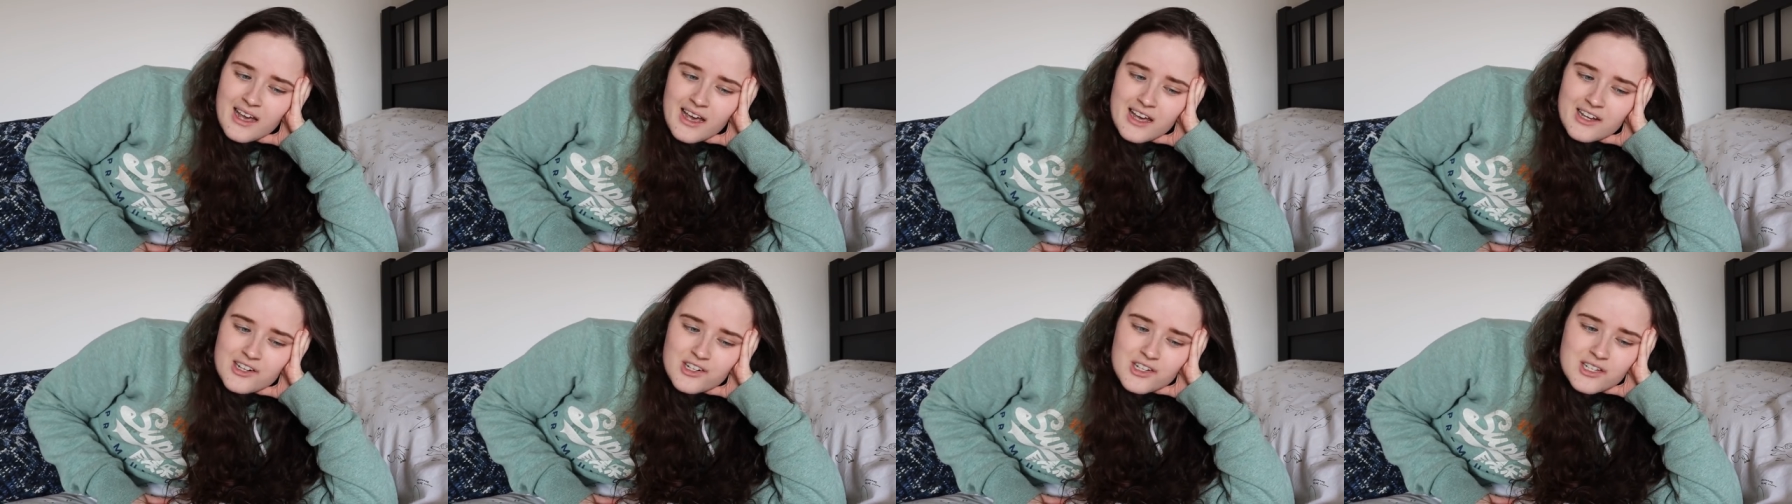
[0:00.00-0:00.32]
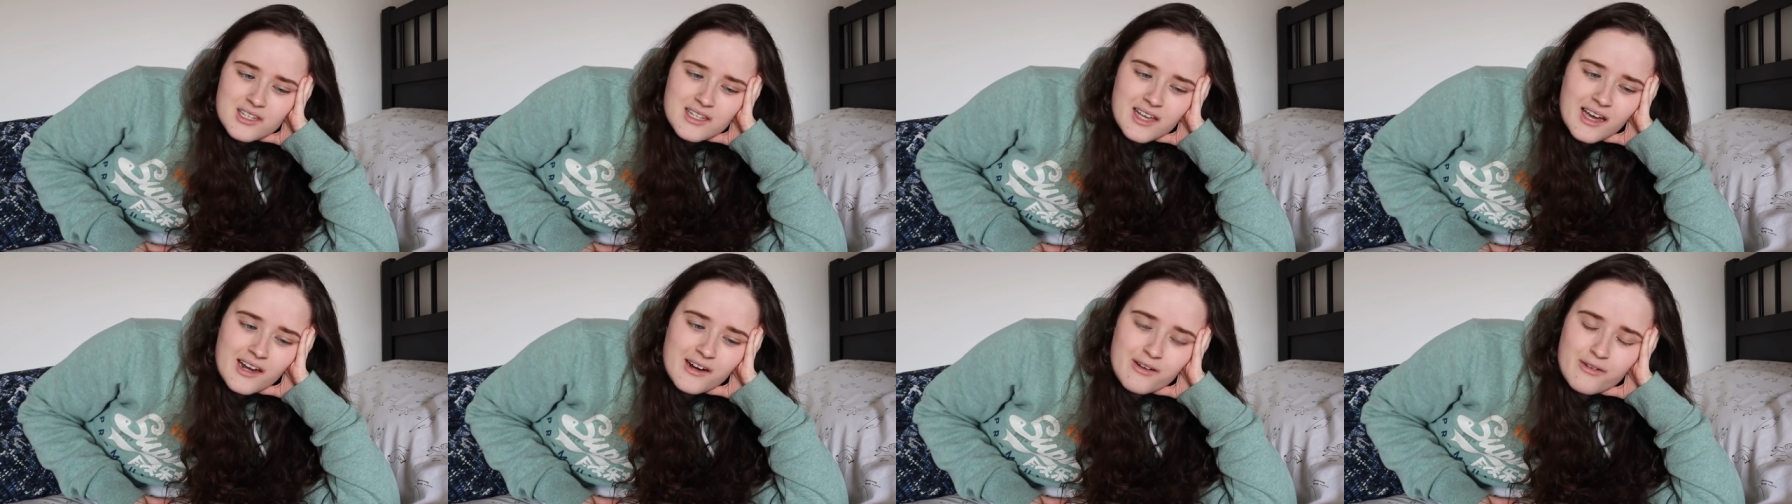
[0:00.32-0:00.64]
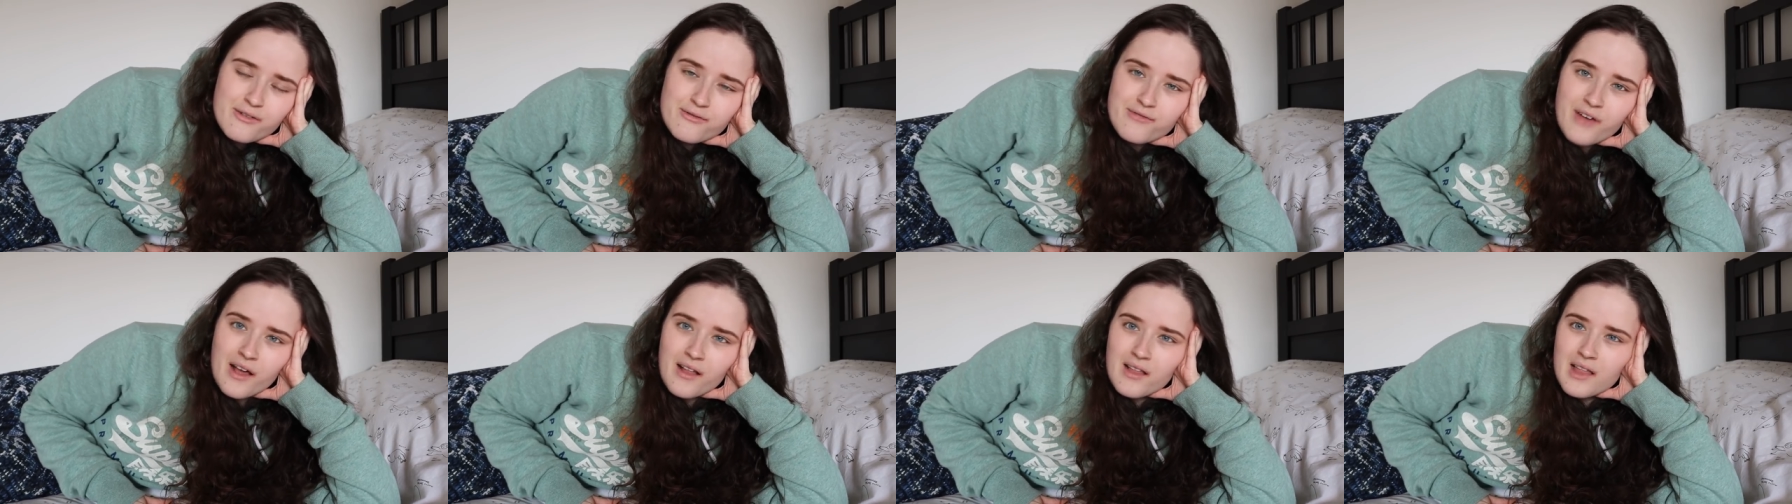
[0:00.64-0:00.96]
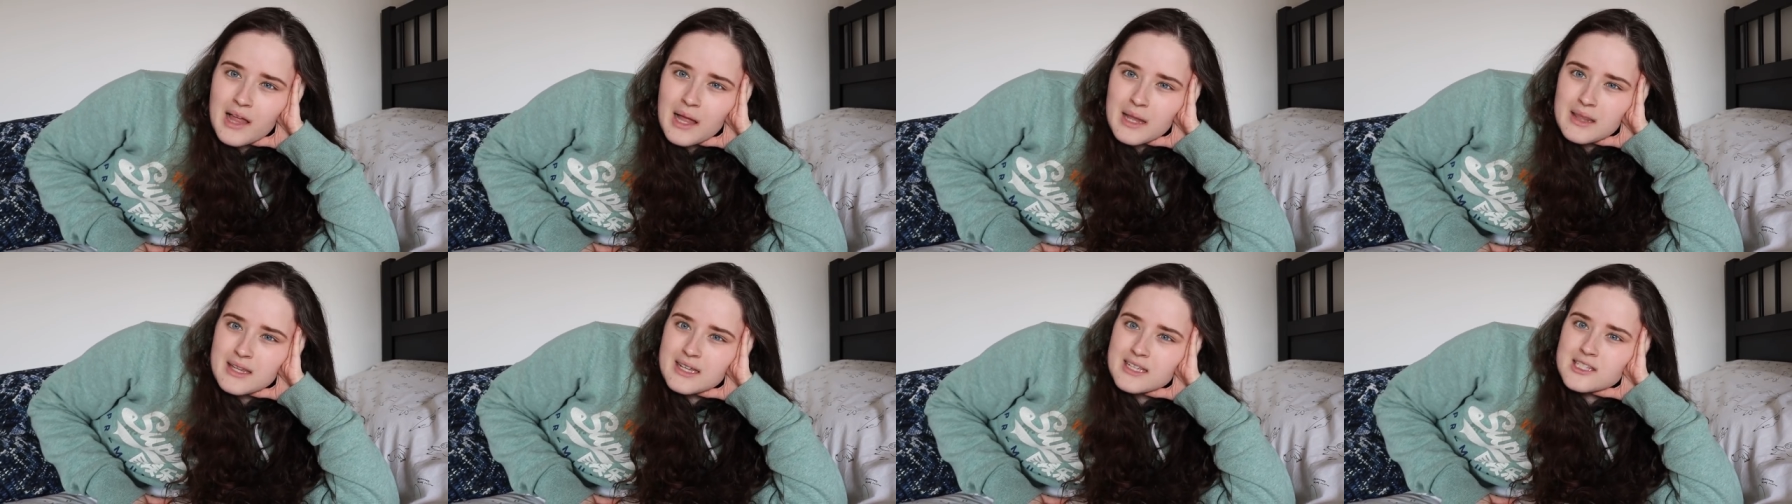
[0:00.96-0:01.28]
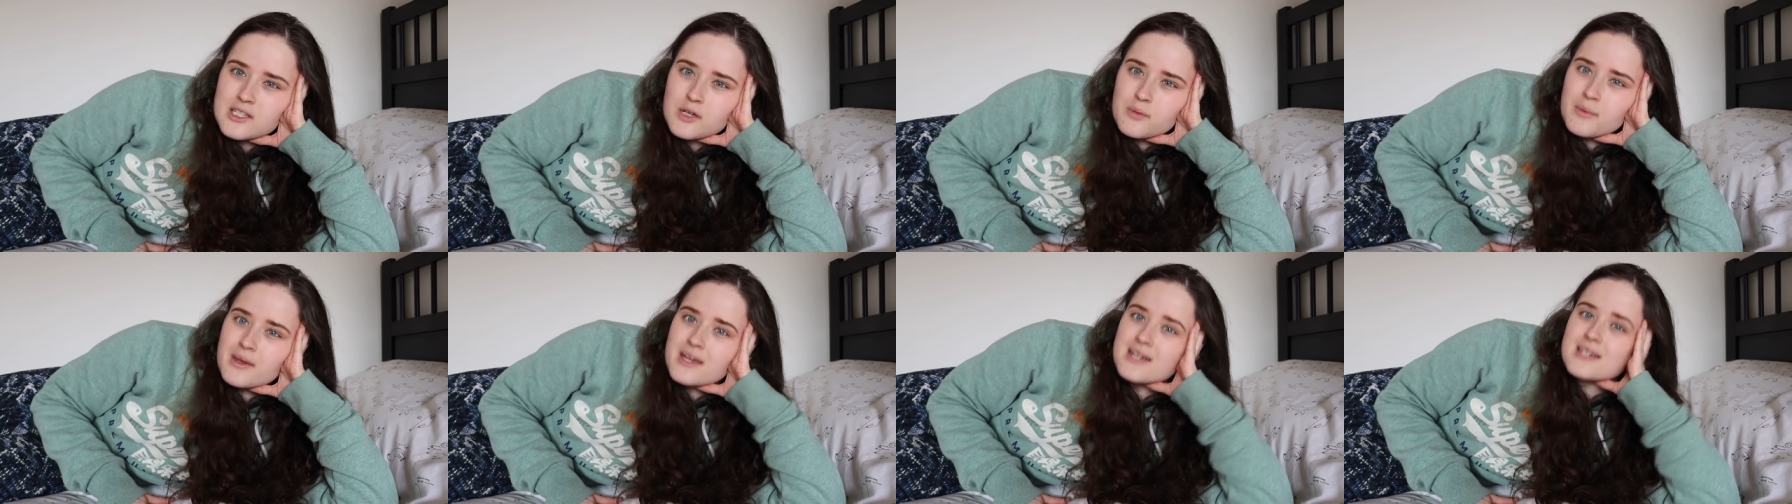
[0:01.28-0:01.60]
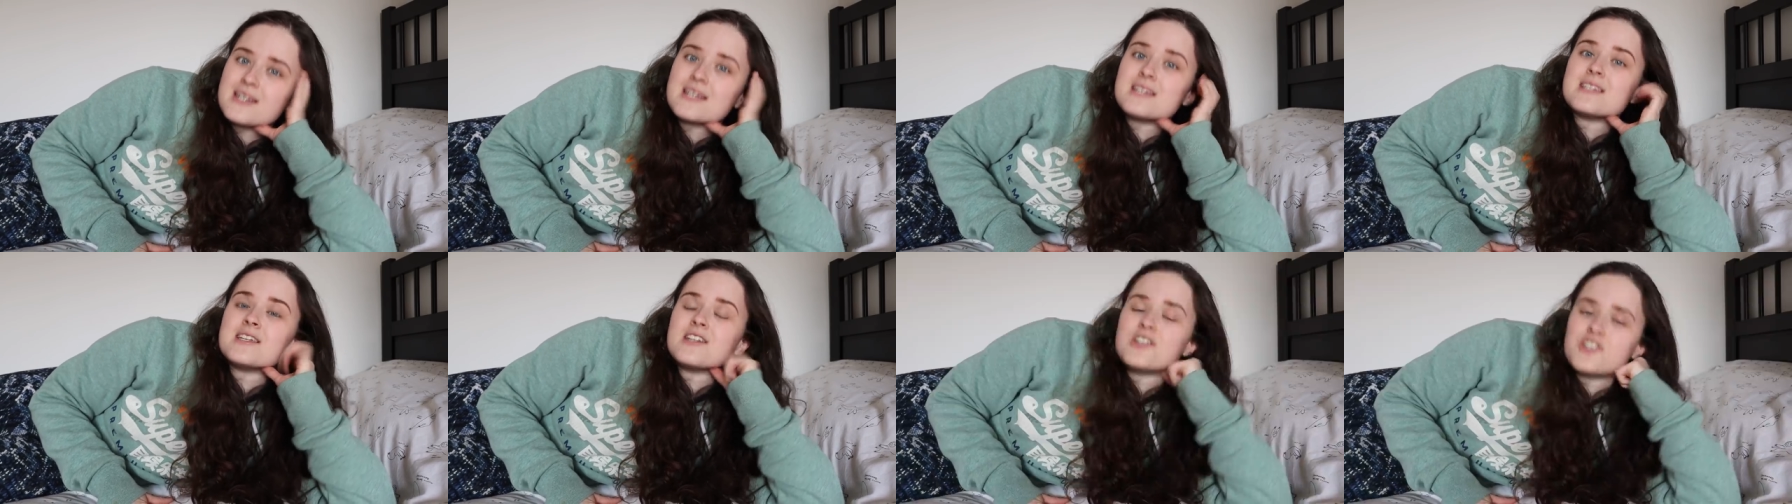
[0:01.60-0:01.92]
it just kind of felt a little bit
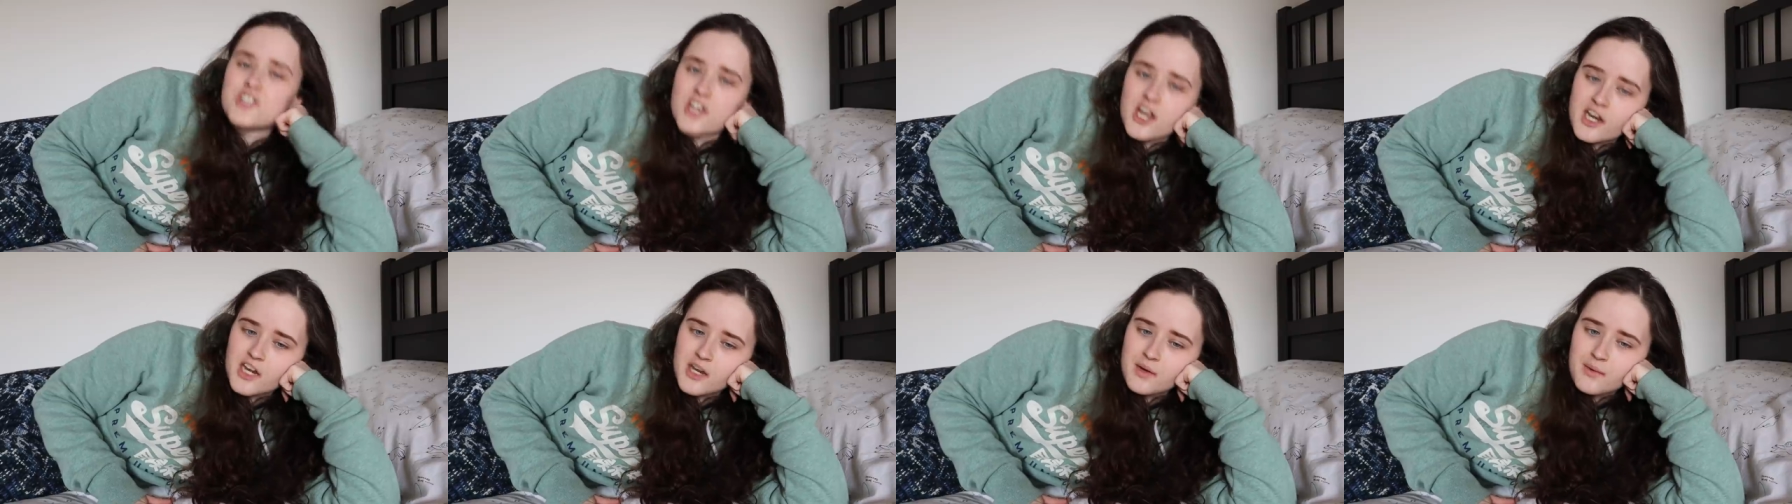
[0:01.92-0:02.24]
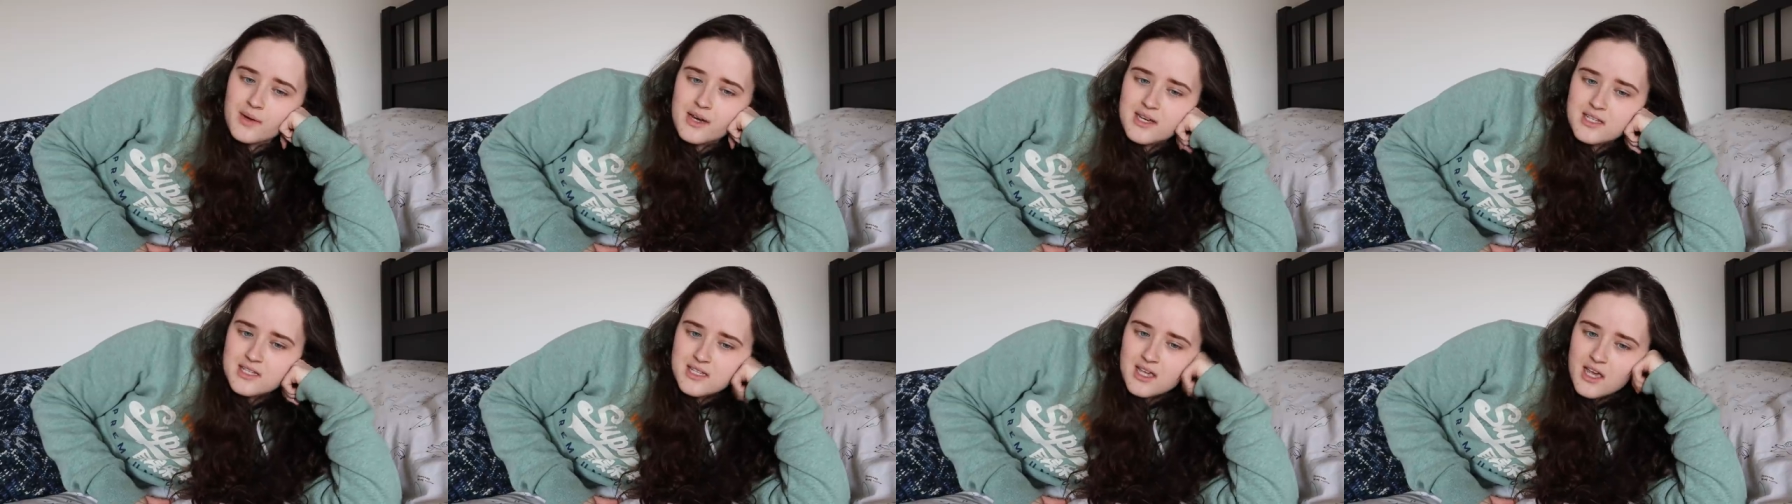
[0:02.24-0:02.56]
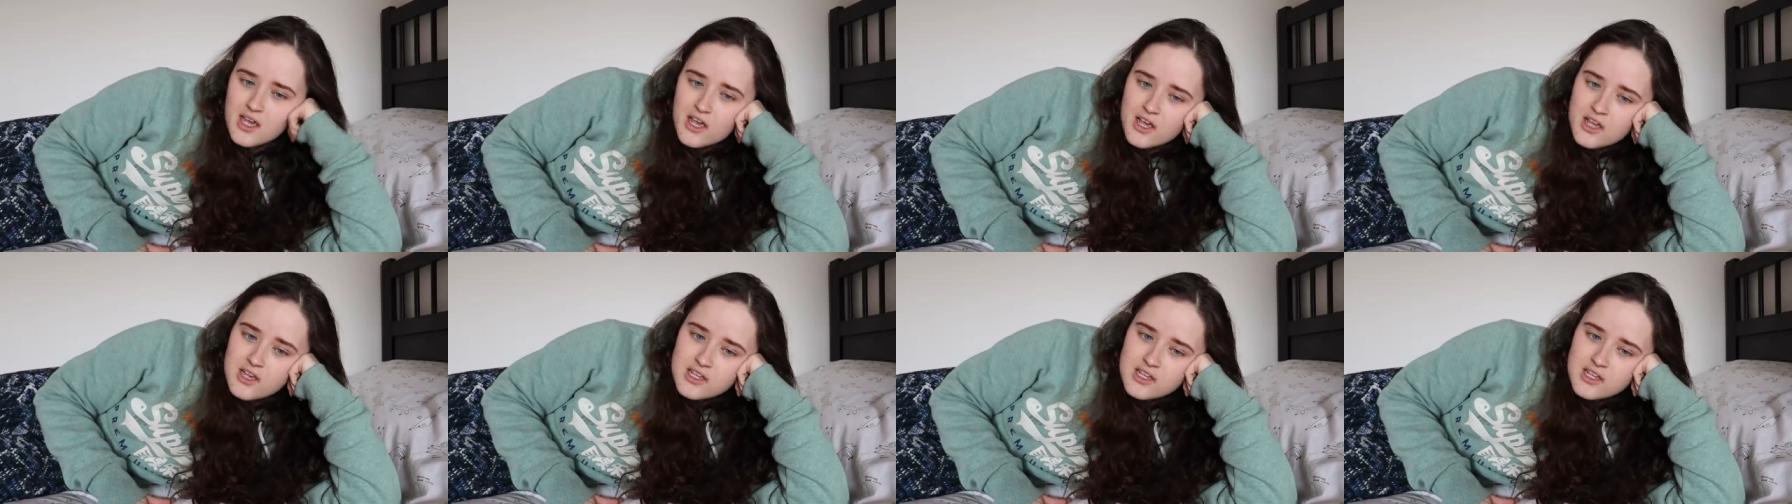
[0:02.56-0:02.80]
disingenuous.